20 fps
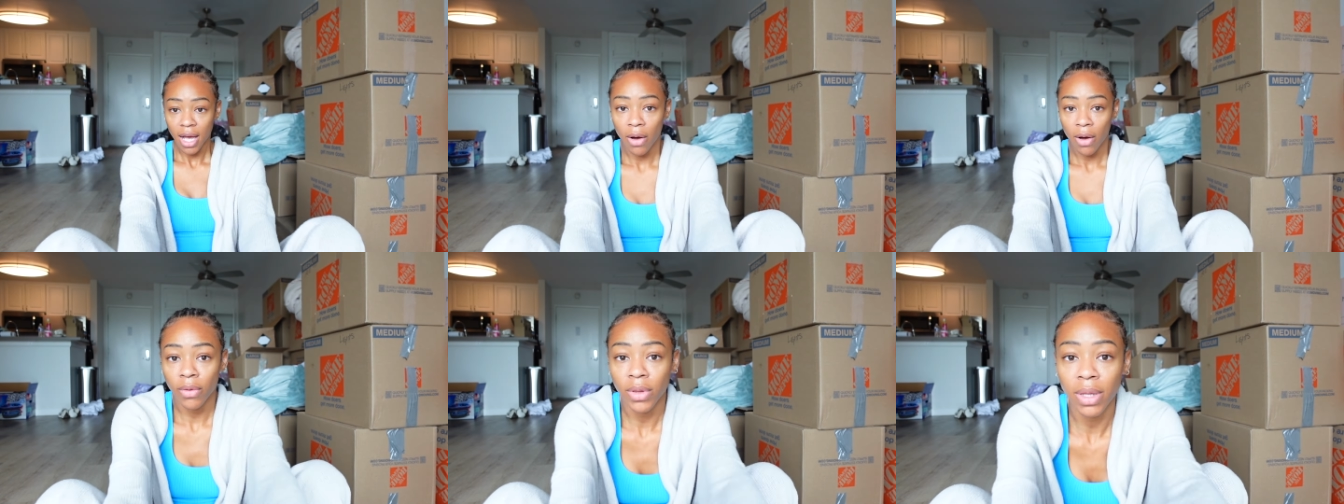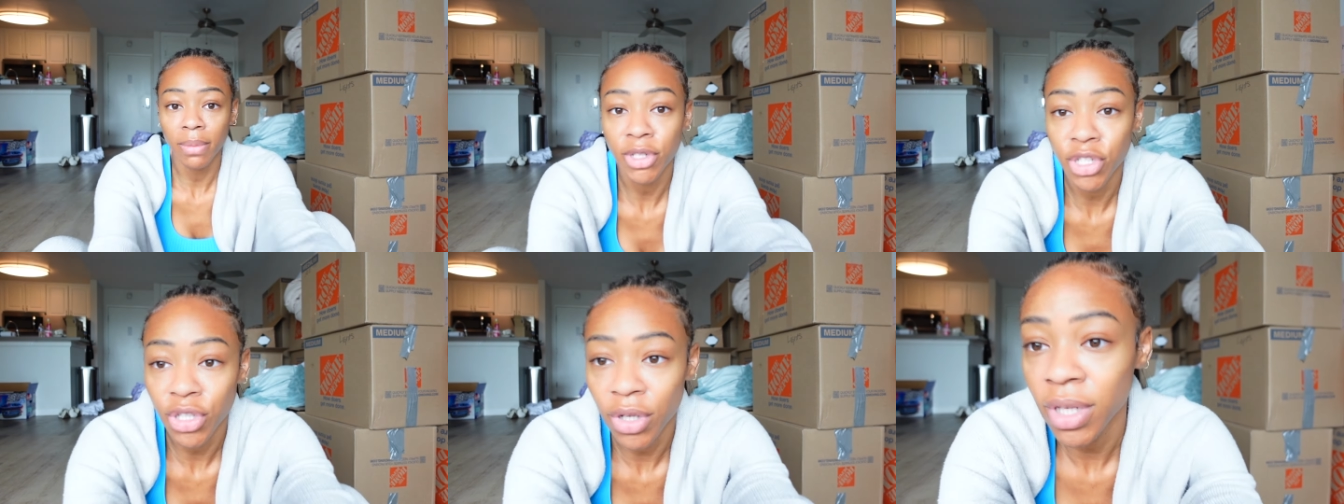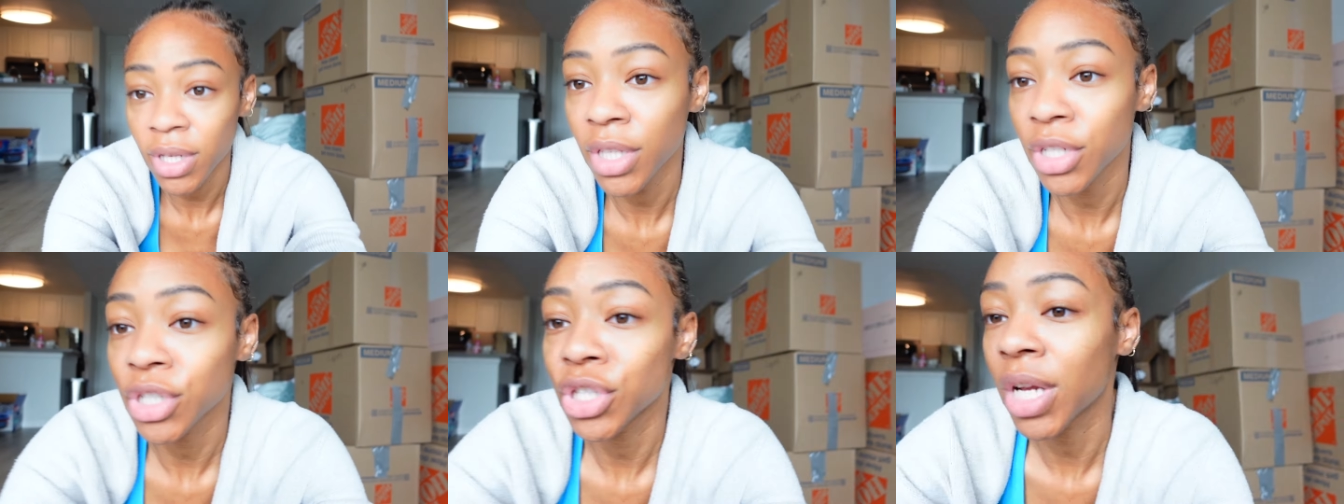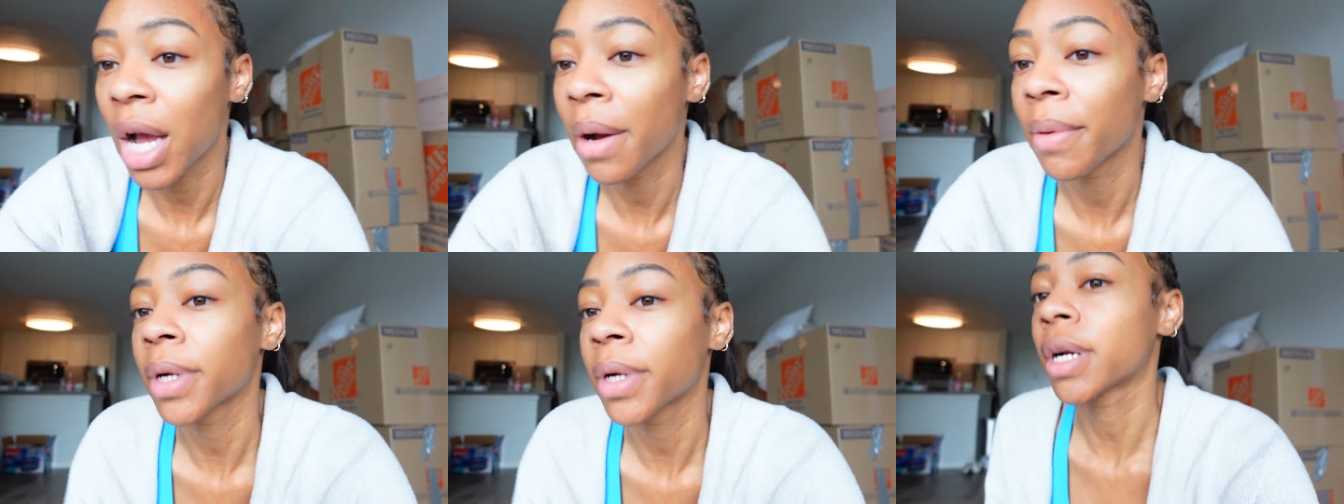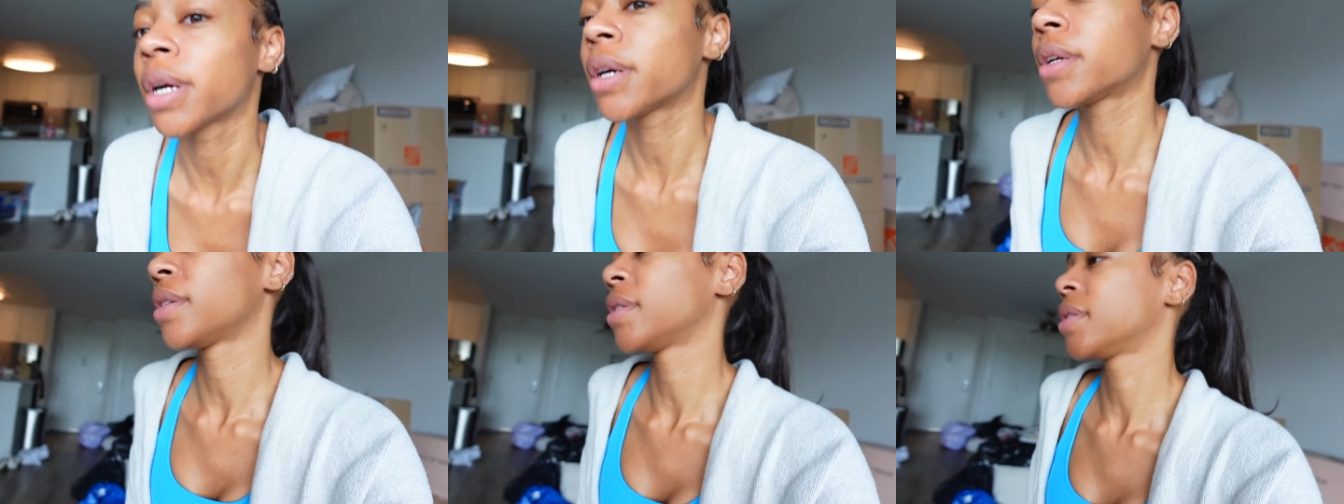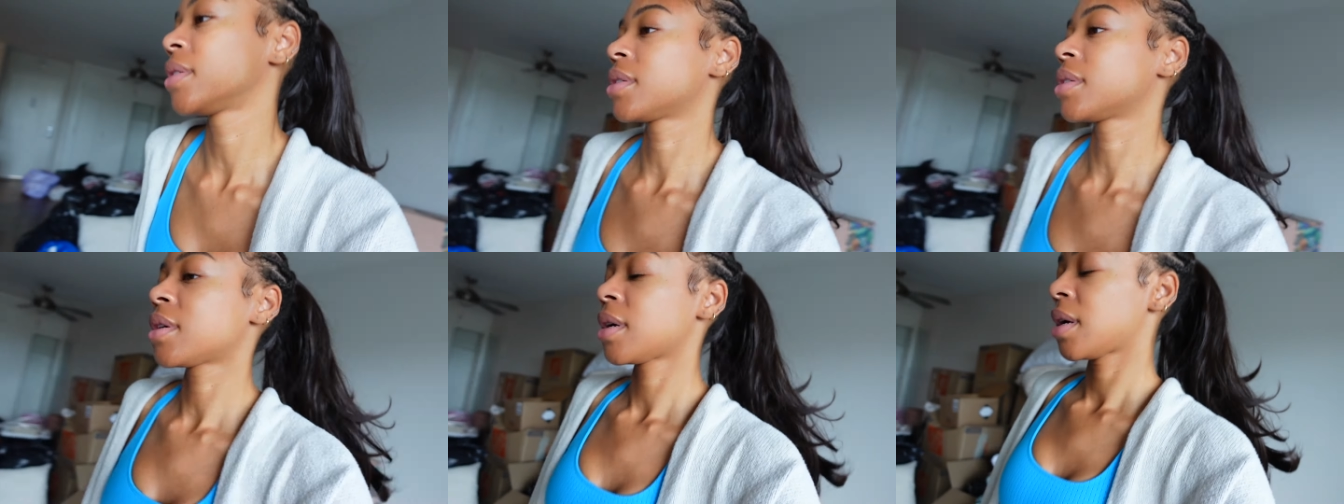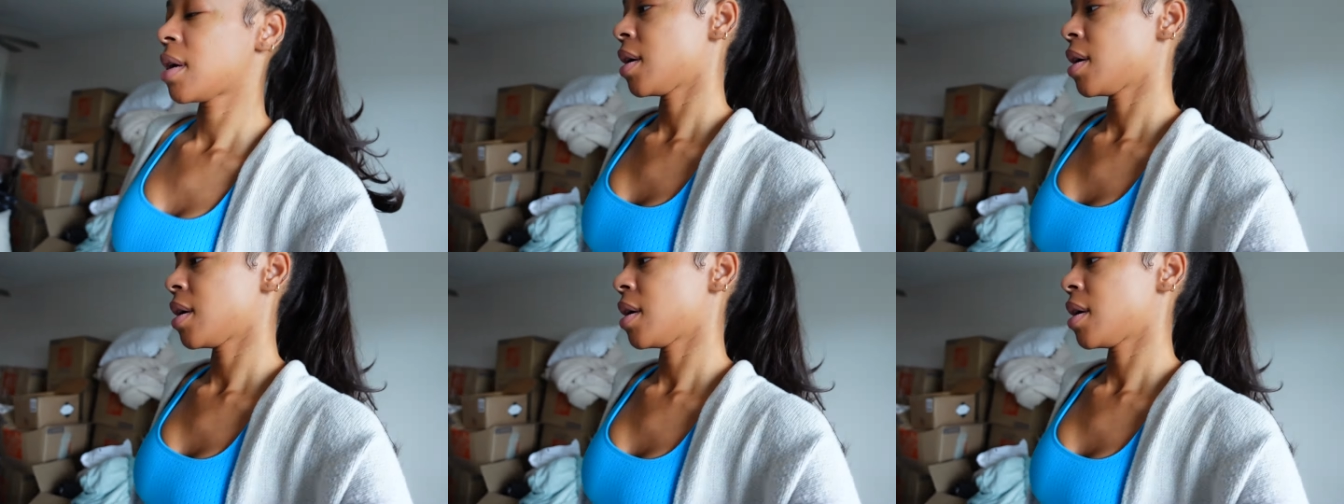Oh, let me show you the shower curtains